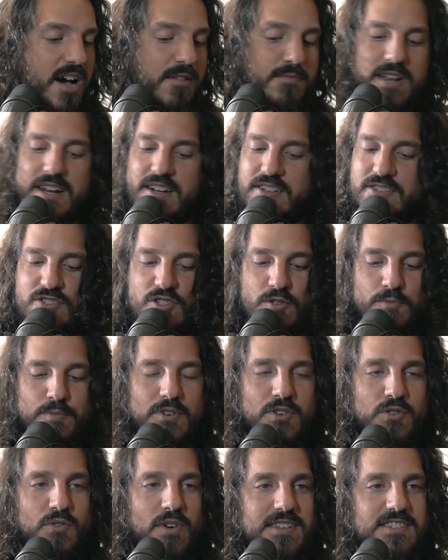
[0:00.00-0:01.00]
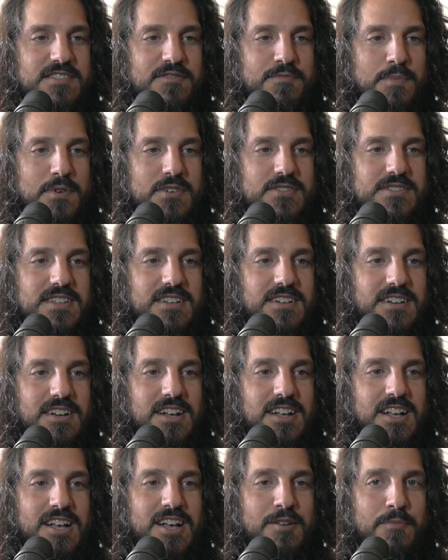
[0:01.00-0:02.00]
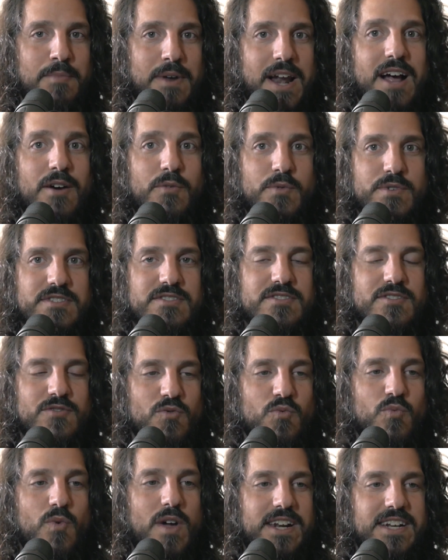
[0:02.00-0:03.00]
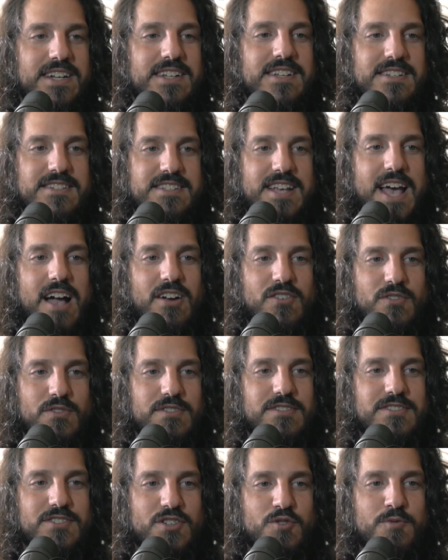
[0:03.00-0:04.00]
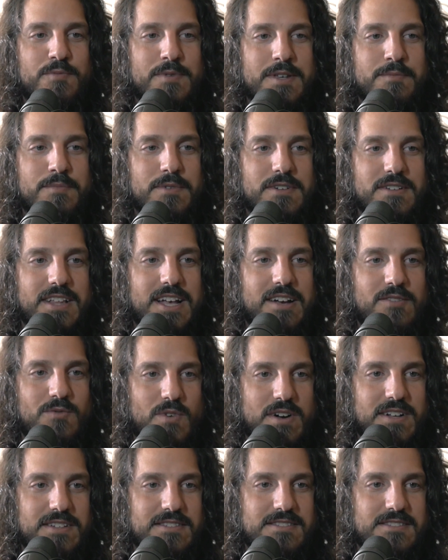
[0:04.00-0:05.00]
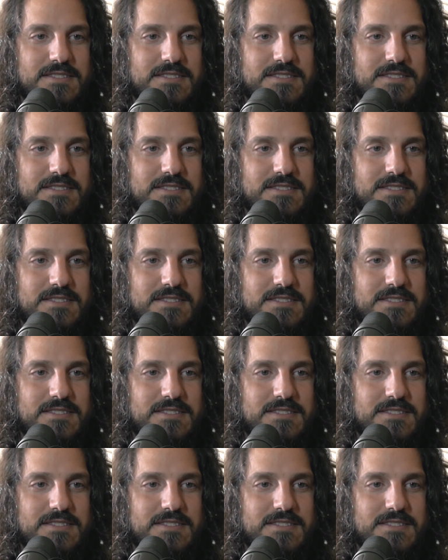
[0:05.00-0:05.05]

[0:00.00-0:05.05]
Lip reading: I'm not a super aggressive person, but I was ready to tackle two people at once.